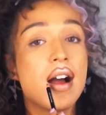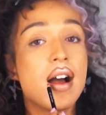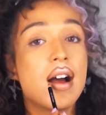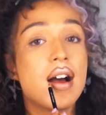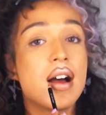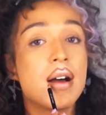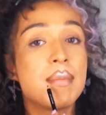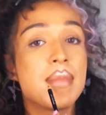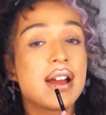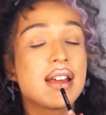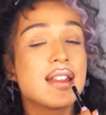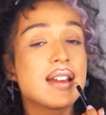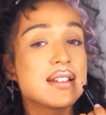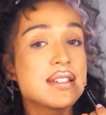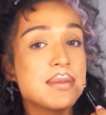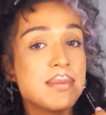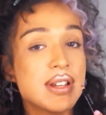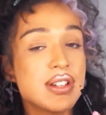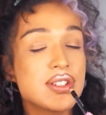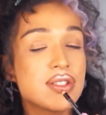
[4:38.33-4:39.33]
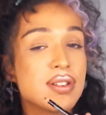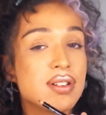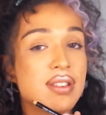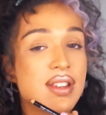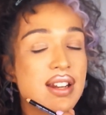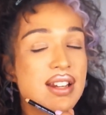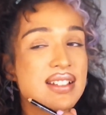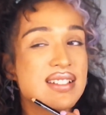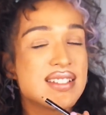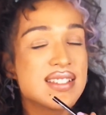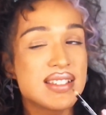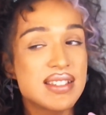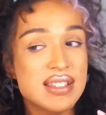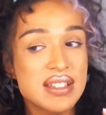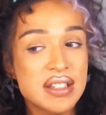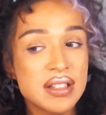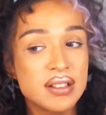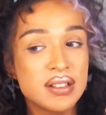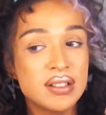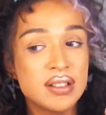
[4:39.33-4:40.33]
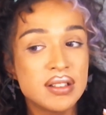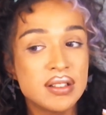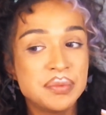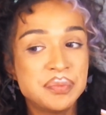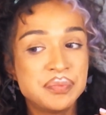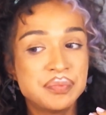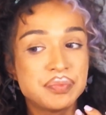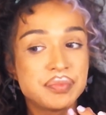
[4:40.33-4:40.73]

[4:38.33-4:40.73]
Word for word: I like to make sure that it's still